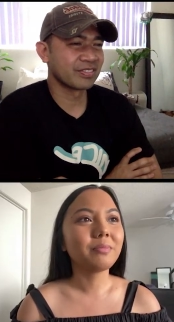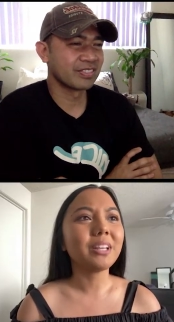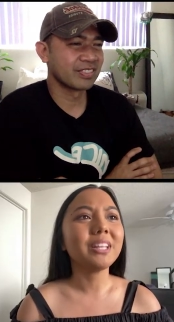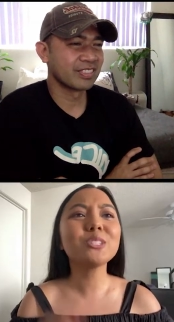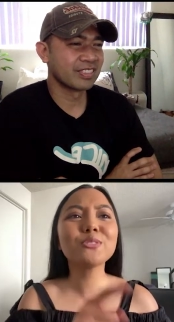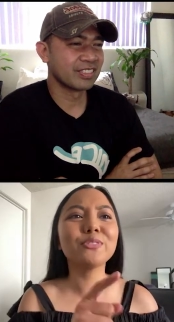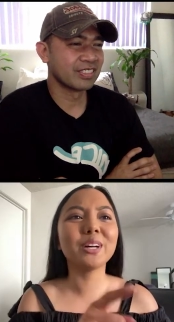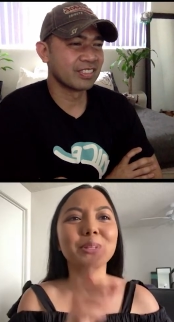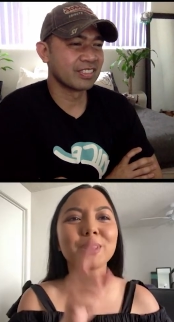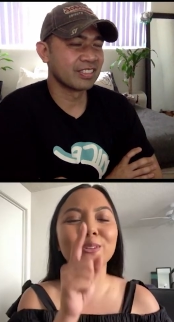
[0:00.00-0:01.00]
Speaker 1: This was fun,
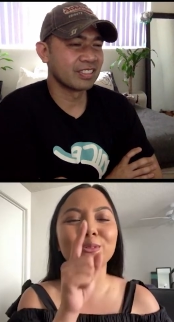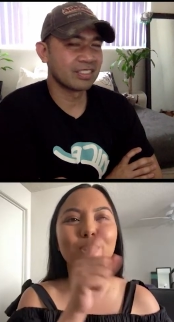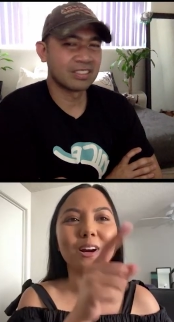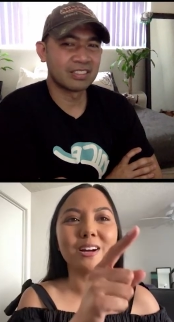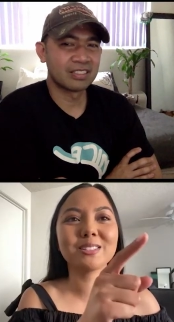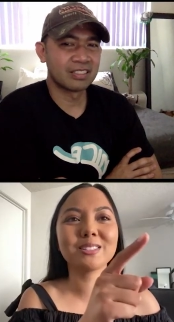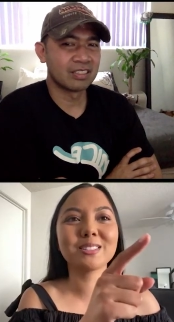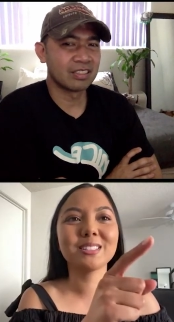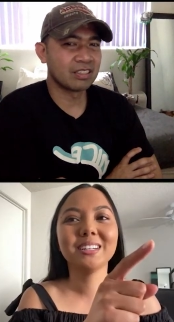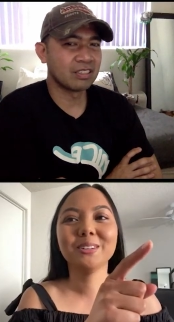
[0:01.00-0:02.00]
but the rocks...
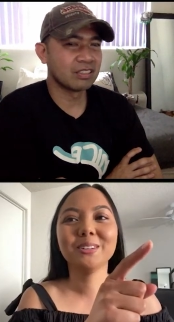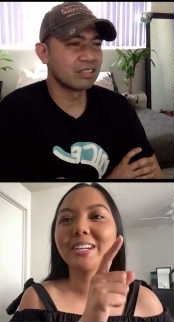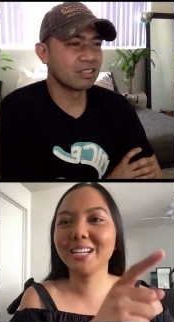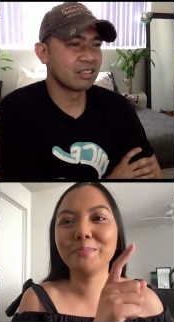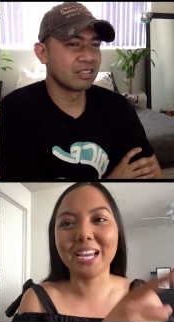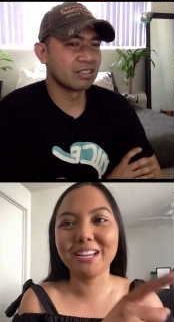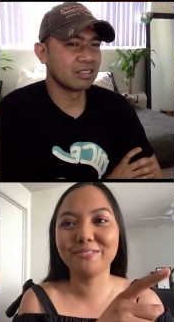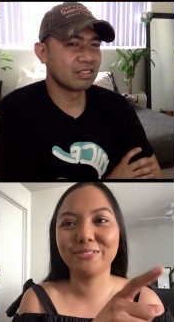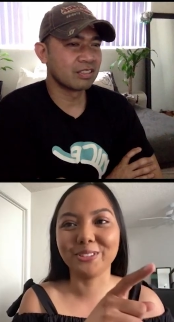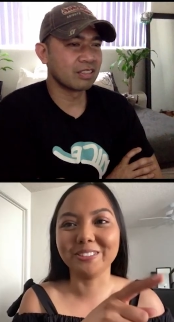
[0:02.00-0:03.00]
We're kind of
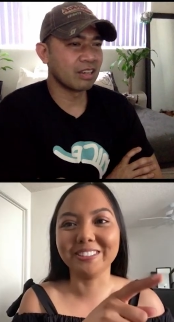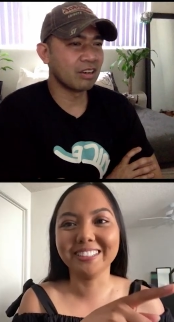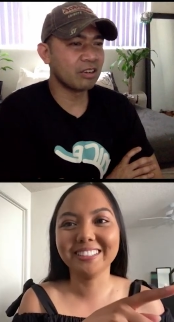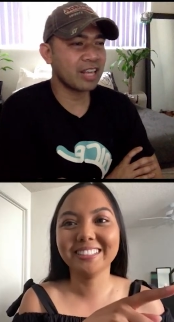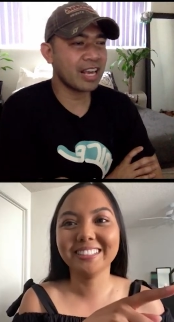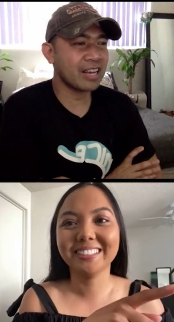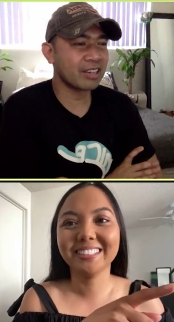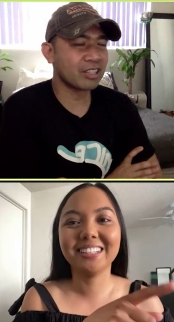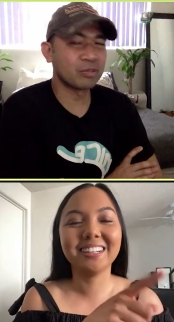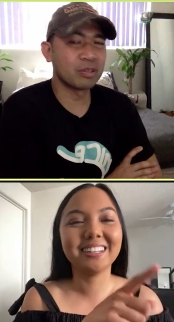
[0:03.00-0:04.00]
painful.
Speaker 2: Oh yeah,